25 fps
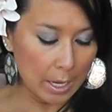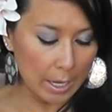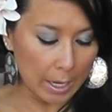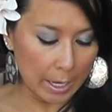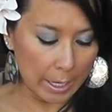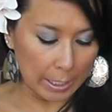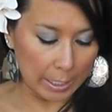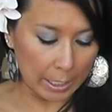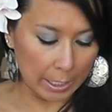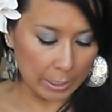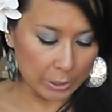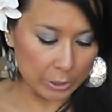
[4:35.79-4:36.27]

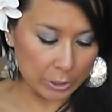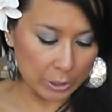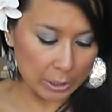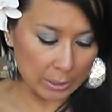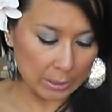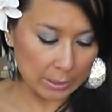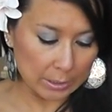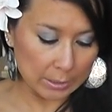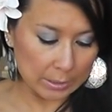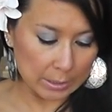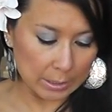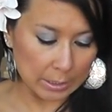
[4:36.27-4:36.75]
And I
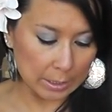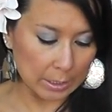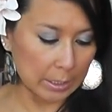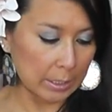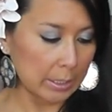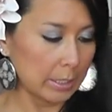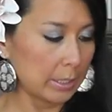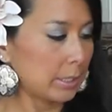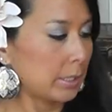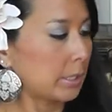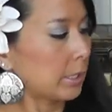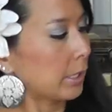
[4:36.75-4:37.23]
just
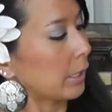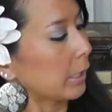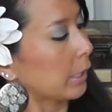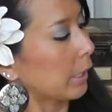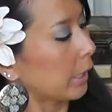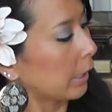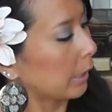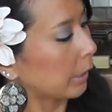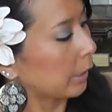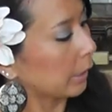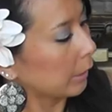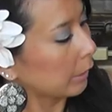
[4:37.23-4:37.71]
did
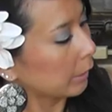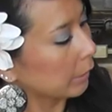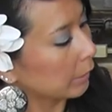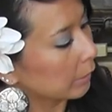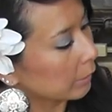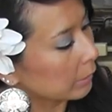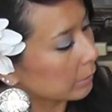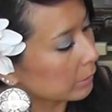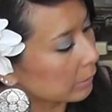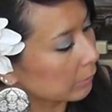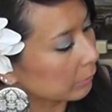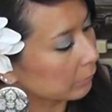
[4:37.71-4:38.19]

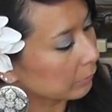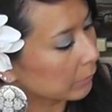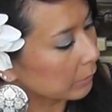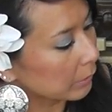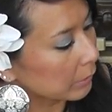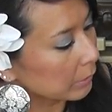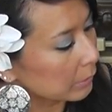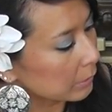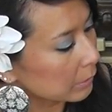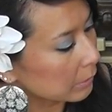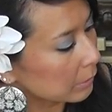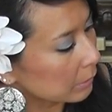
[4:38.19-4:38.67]
a
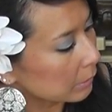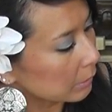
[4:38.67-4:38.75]
different